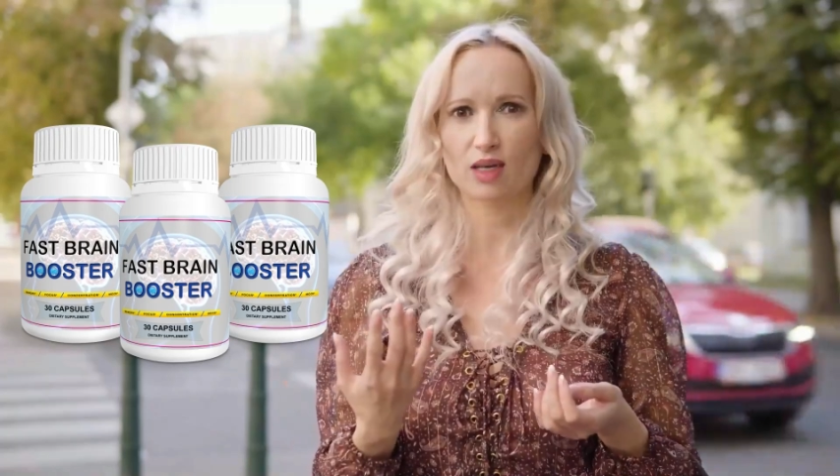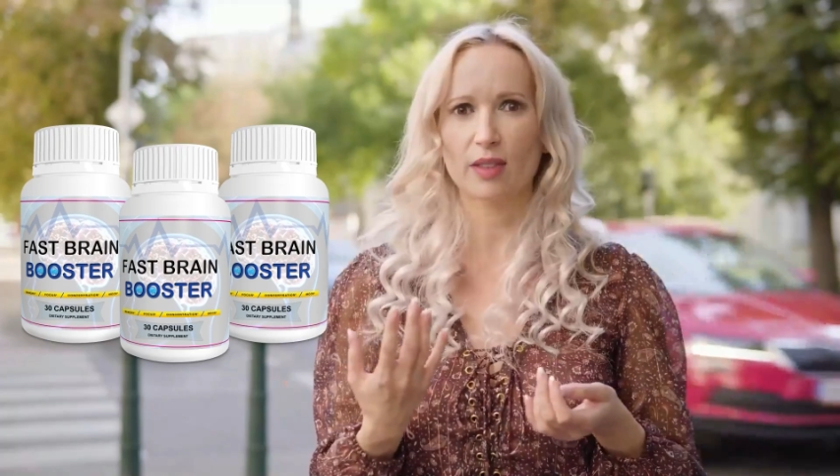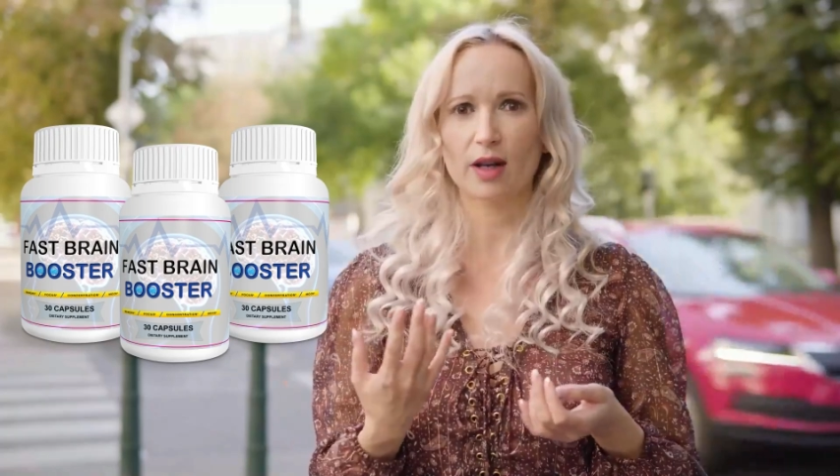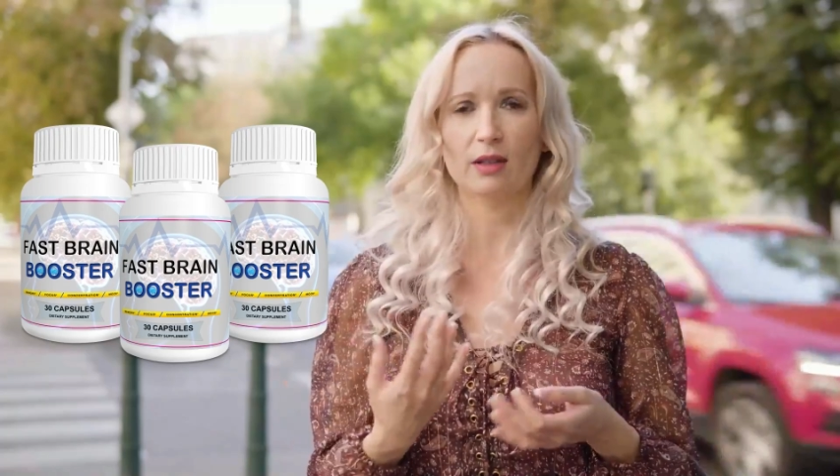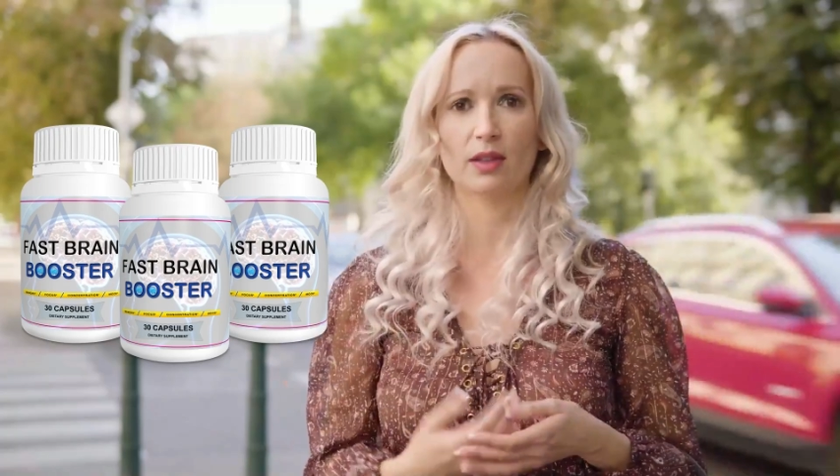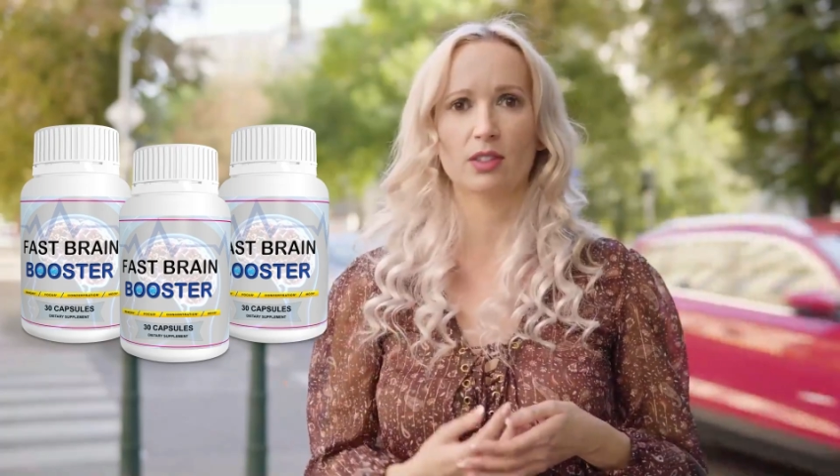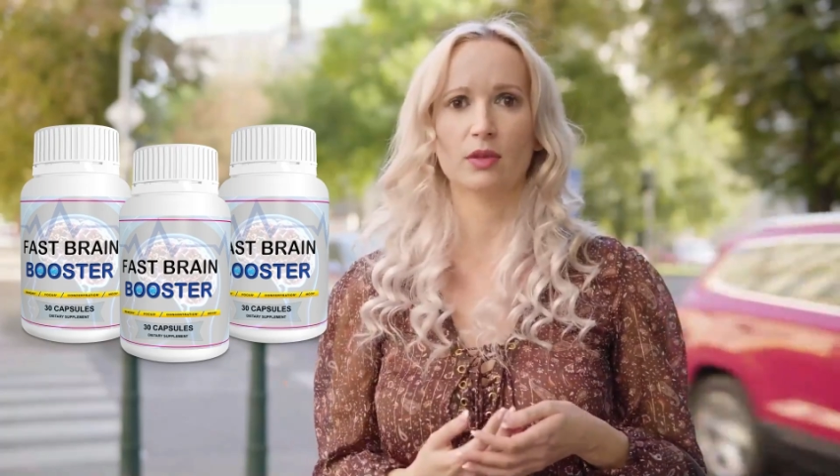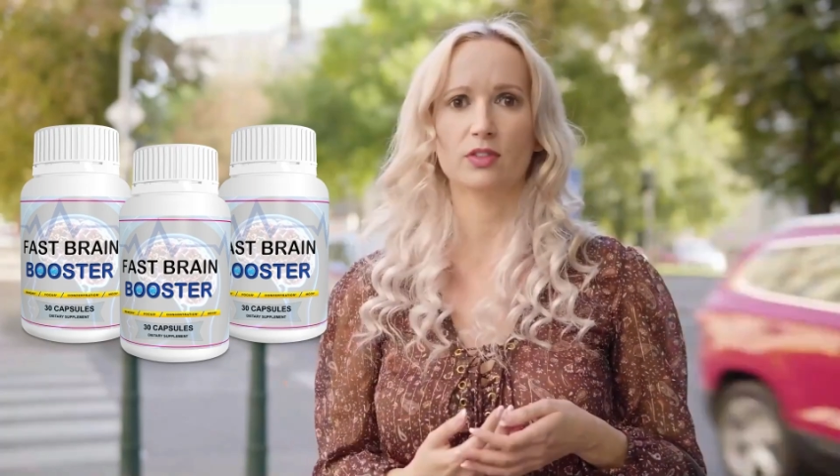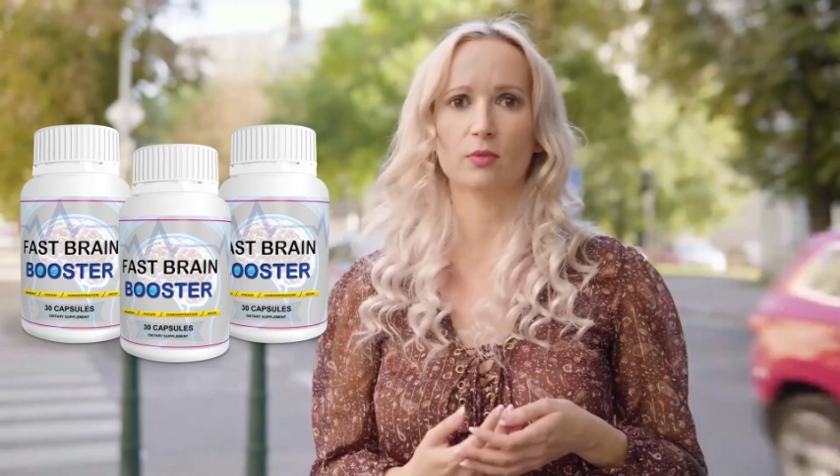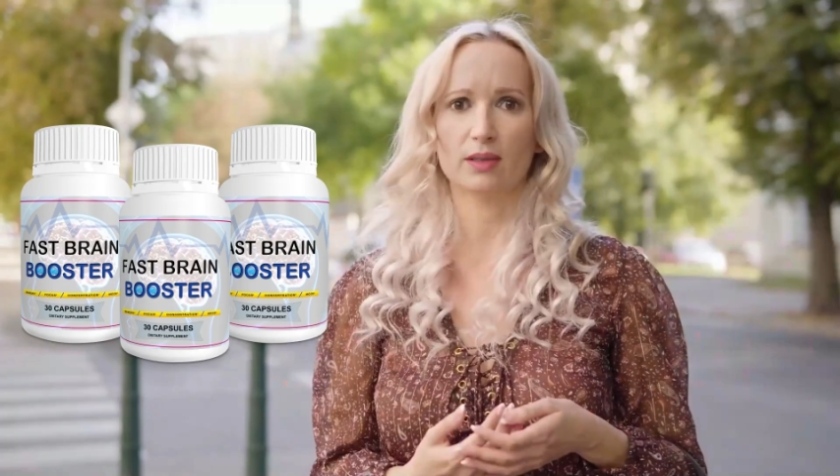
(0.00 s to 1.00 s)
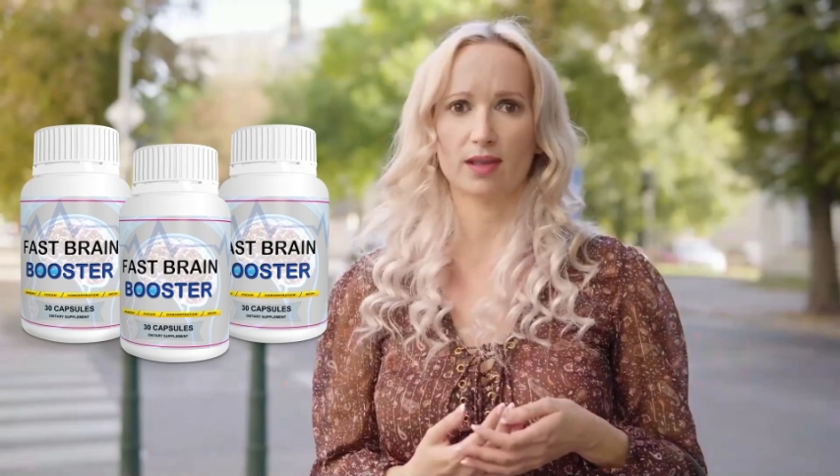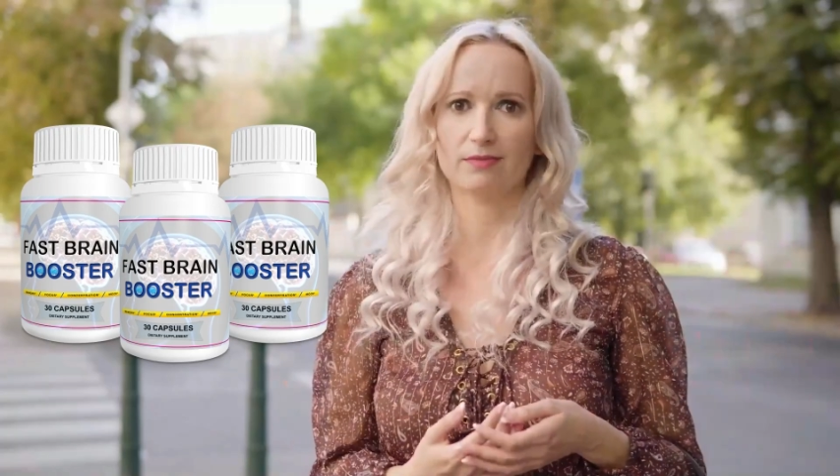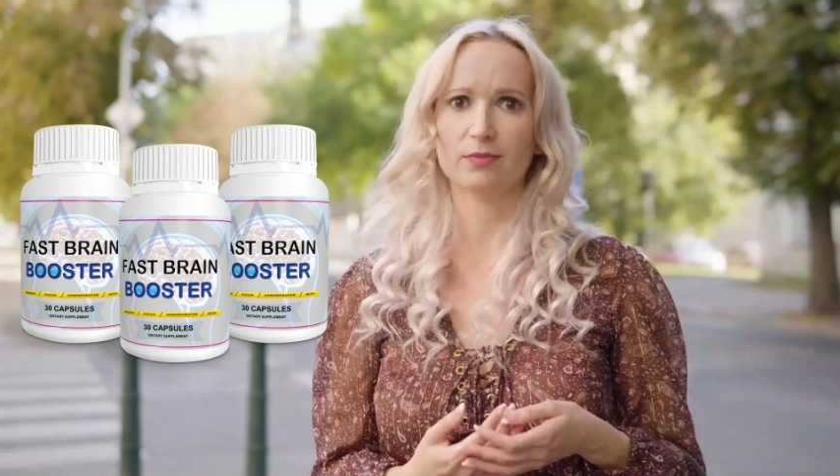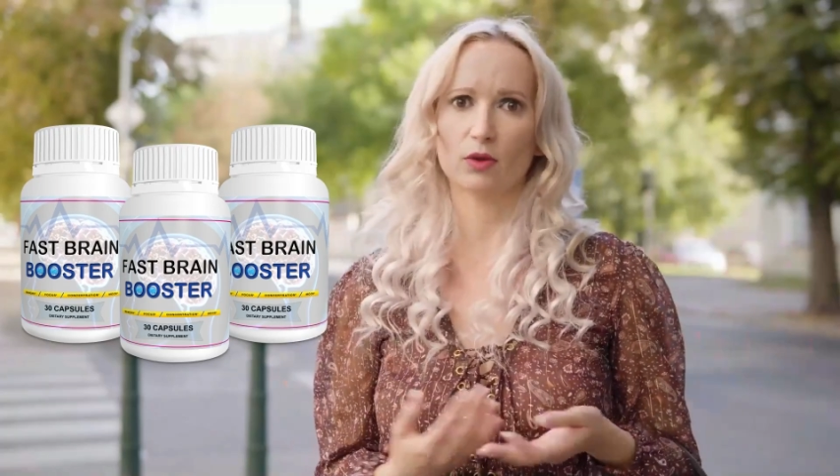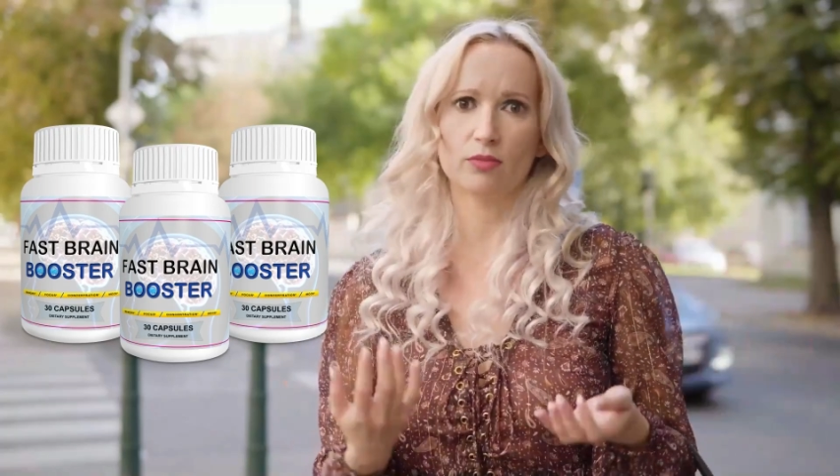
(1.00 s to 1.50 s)
allowing me to enjoy
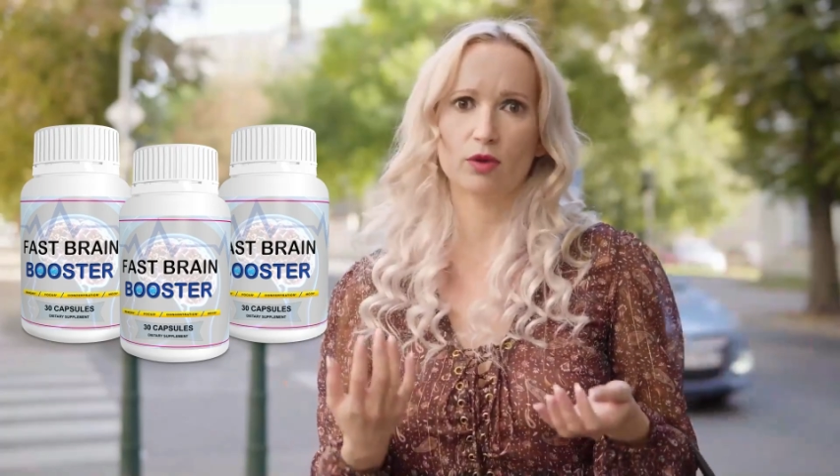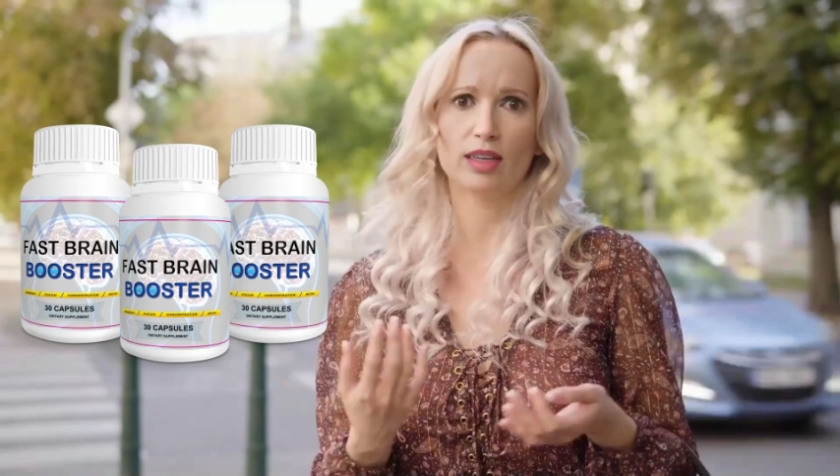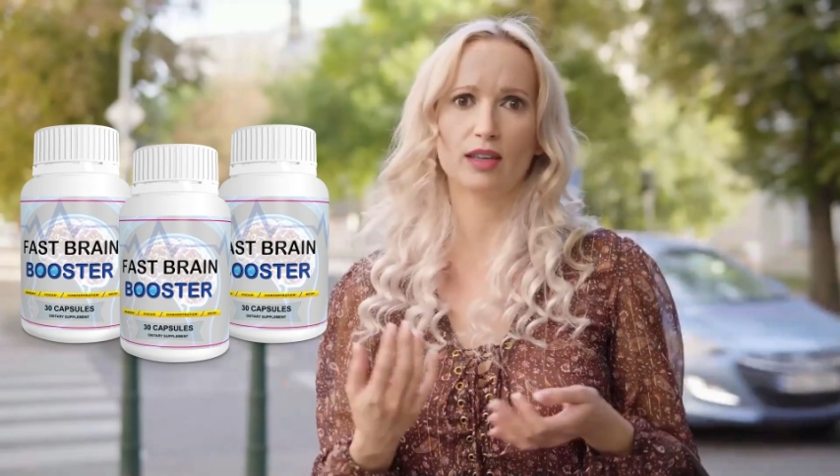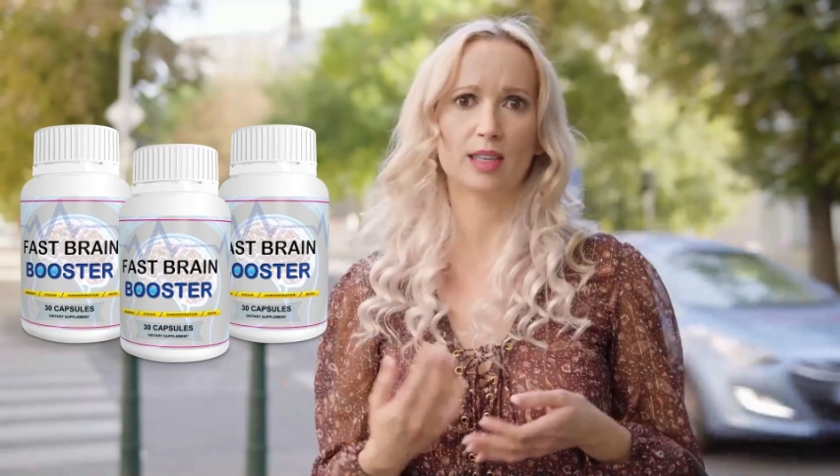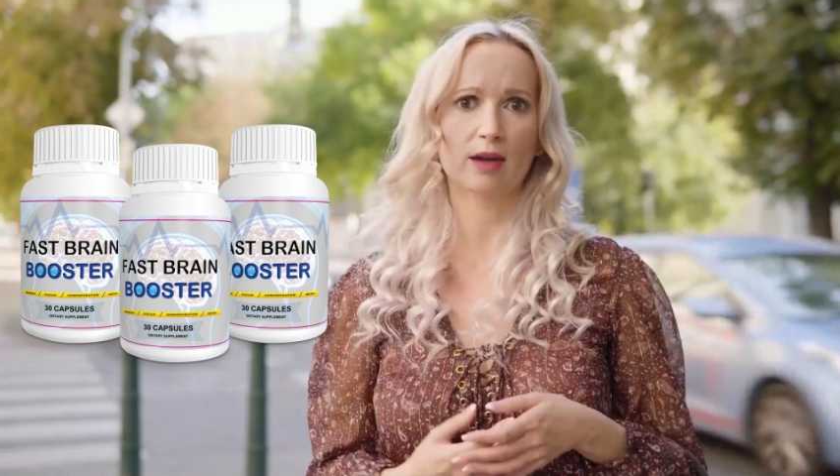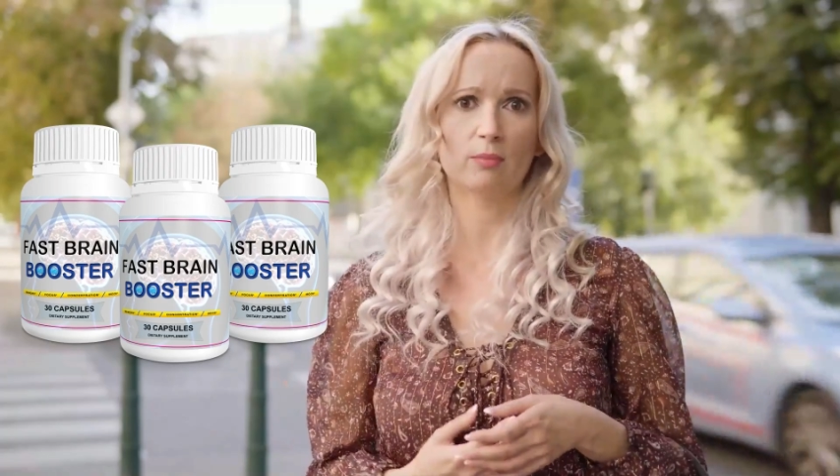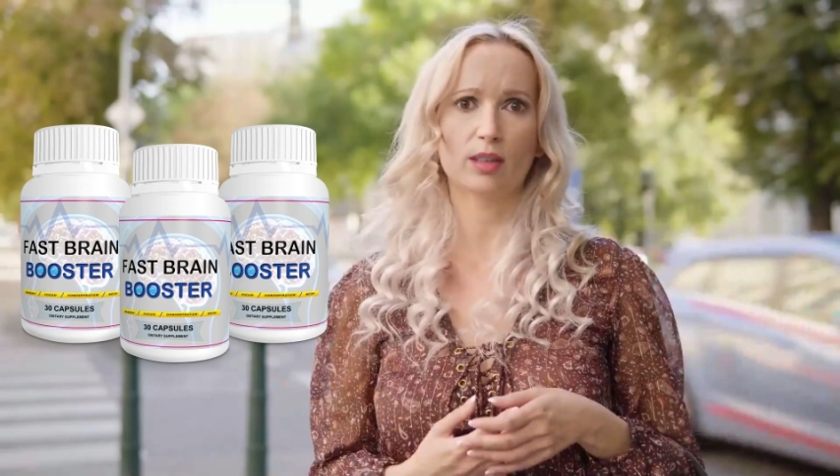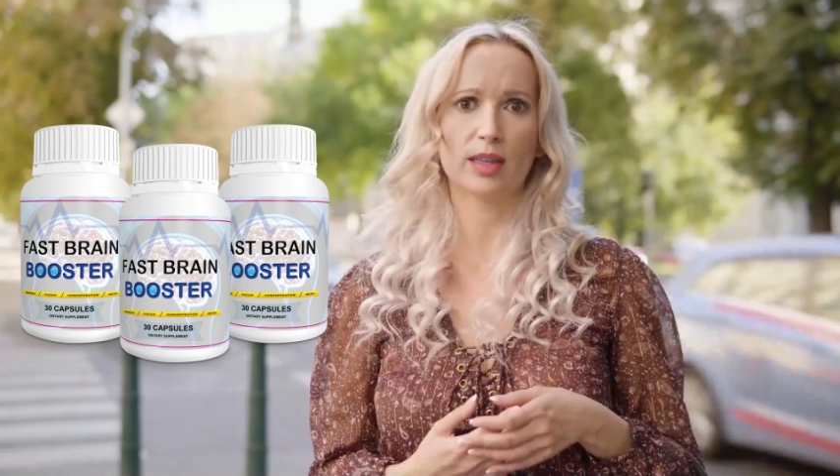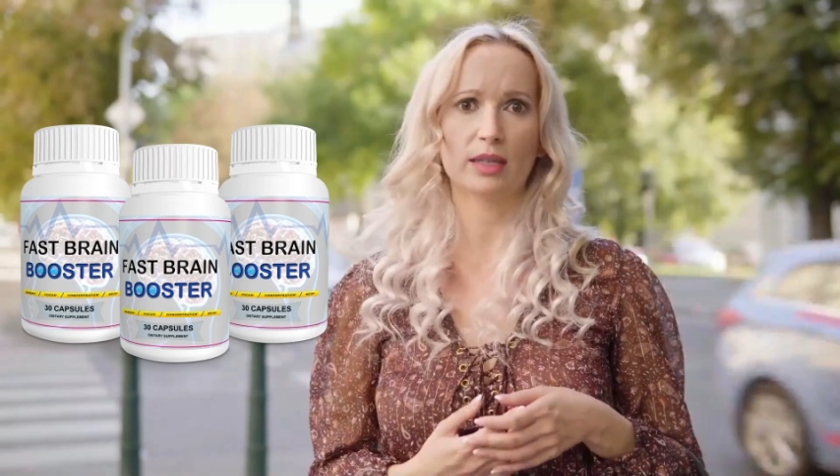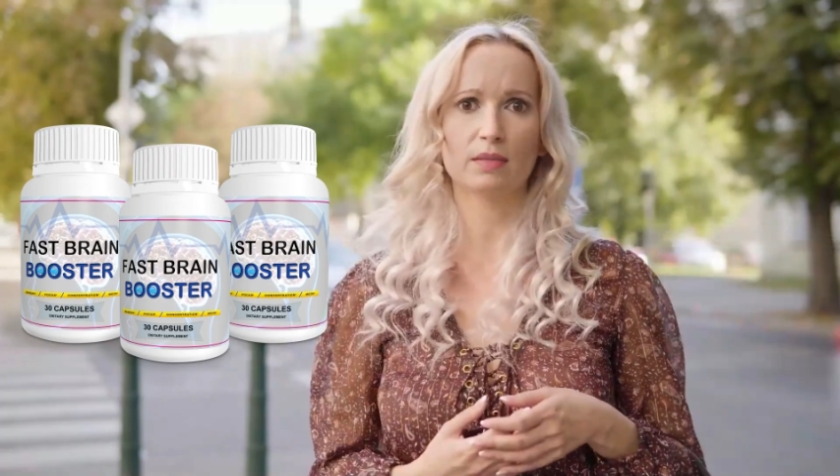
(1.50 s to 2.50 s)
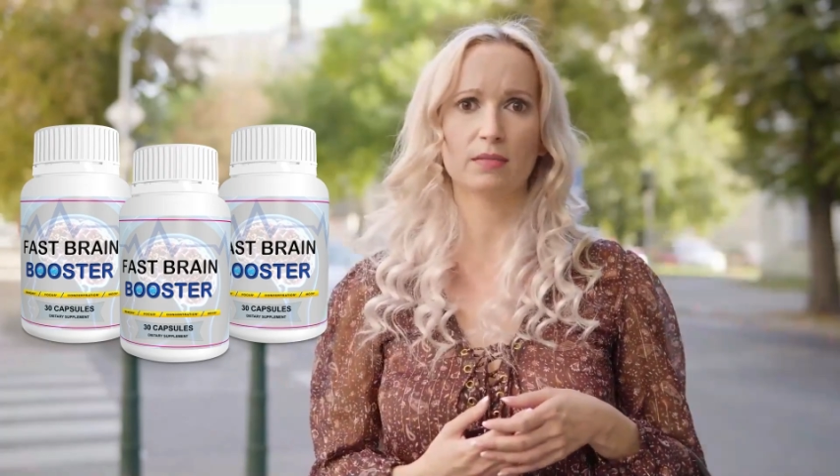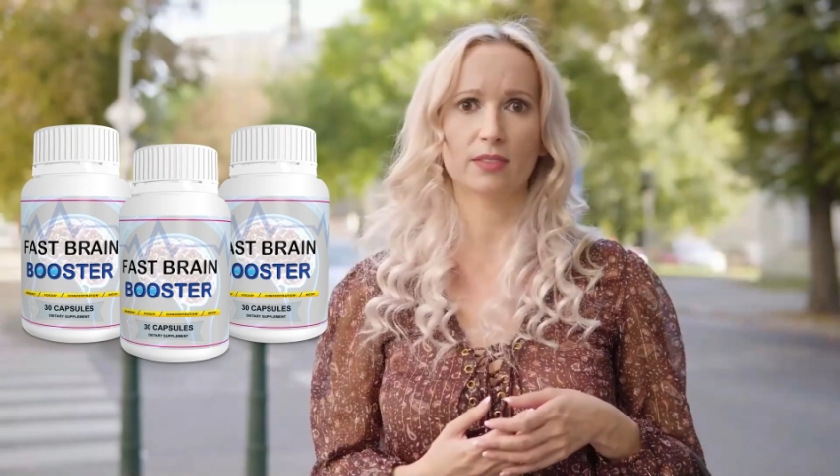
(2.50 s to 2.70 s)
life more fully and happily.